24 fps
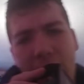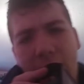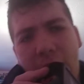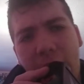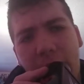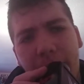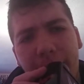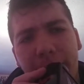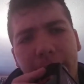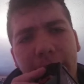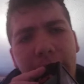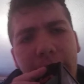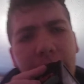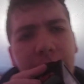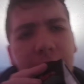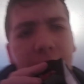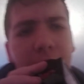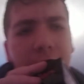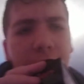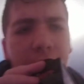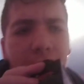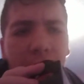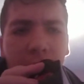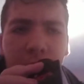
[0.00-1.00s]
I'm
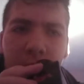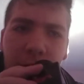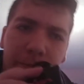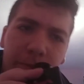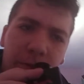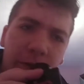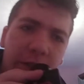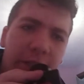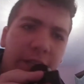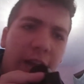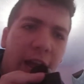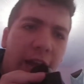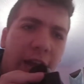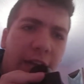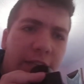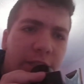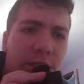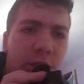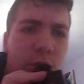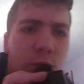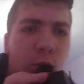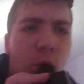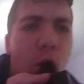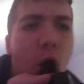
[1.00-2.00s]
here to protect
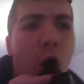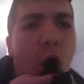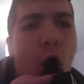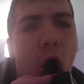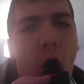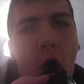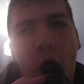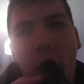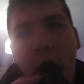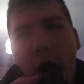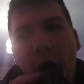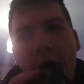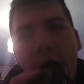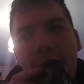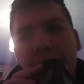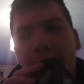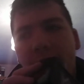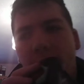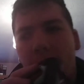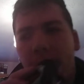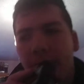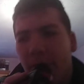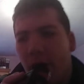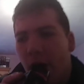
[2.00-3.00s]
you all
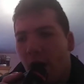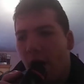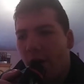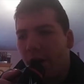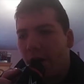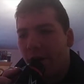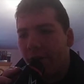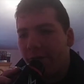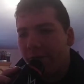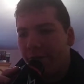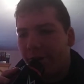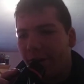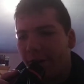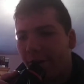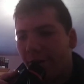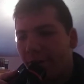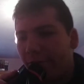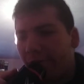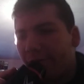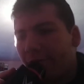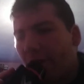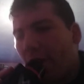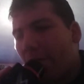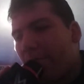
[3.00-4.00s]
from the
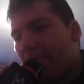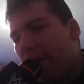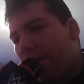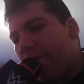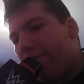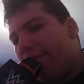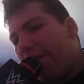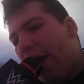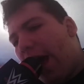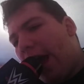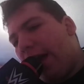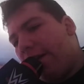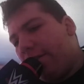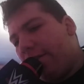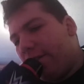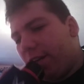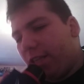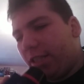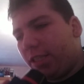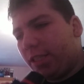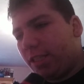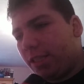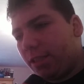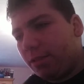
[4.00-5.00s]
from the
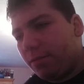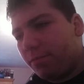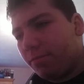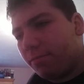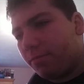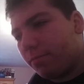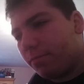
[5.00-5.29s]
virus.